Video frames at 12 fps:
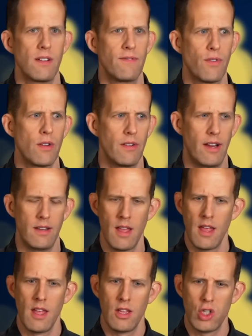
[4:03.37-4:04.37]
and further, and
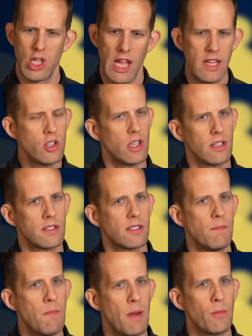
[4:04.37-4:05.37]
changing
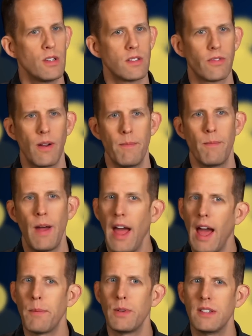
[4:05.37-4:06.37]
some memories from
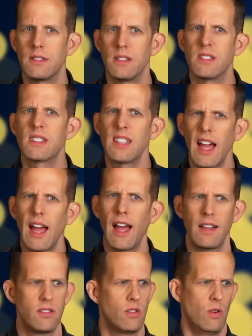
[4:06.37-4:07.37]
happy to
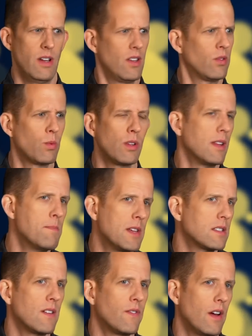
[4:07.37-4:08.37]
sad. Joy is really
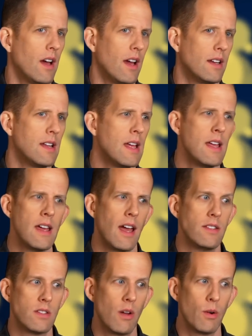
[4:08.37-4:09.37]
mystified.
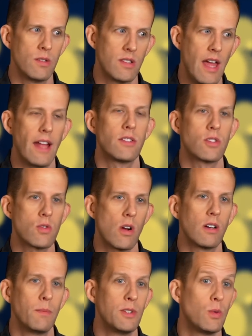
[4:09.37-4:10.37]
And so it was that
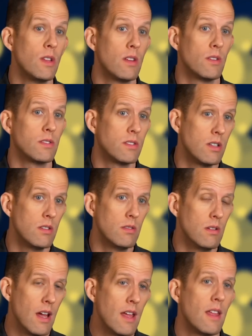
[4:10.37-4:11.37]
struggle between those
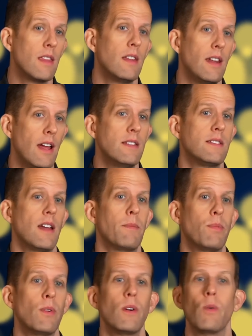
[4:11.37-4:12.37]
two that ends
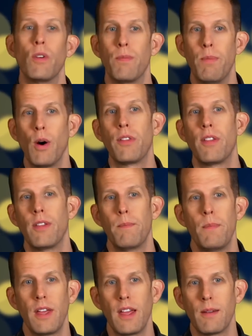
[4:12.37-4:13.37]
up with both of them
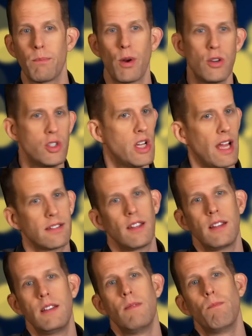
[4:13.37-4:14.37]
being
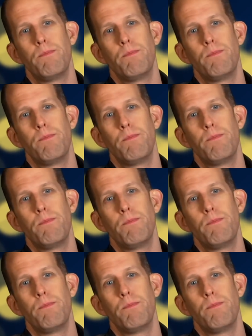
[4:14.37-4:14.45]
projected